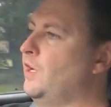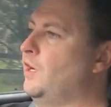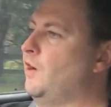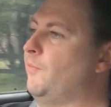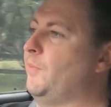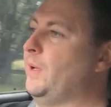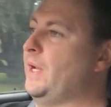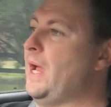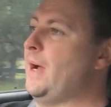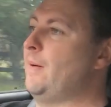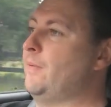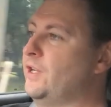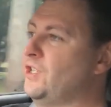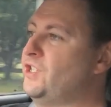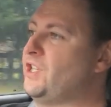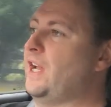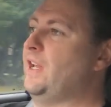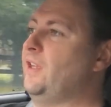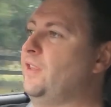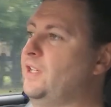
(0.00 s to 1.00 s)
I've been able to
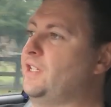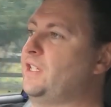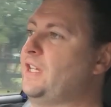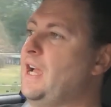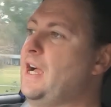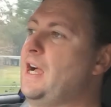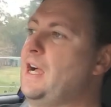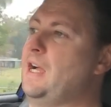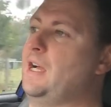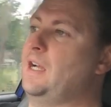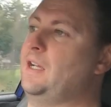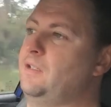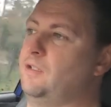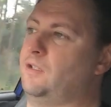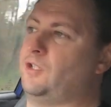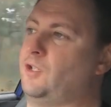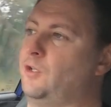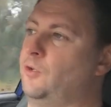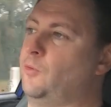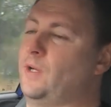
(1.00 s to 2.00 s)
take this car
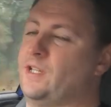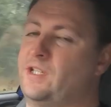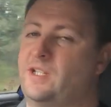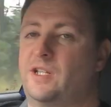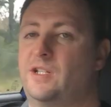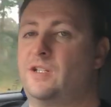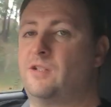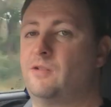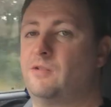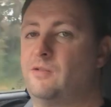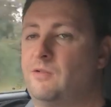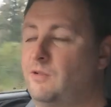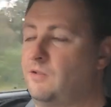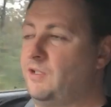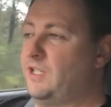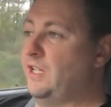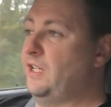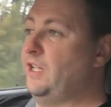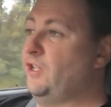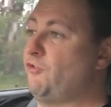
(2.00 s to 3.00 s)
to Western
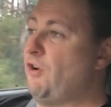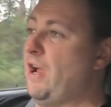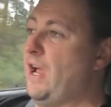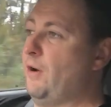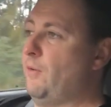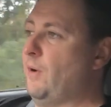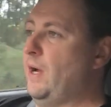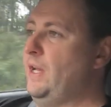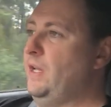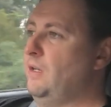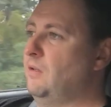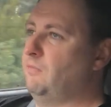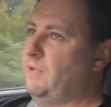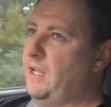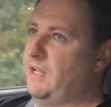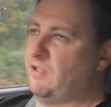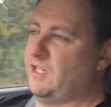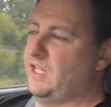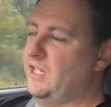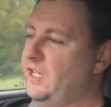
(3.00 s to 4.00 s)
Sydney Dragway,
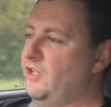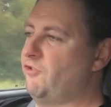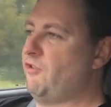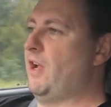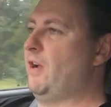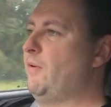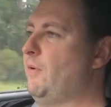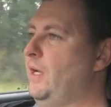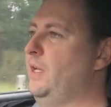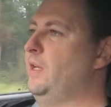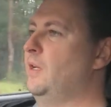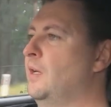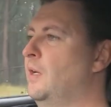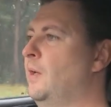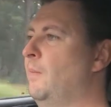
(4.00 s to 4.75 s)
now Sydney Dragway,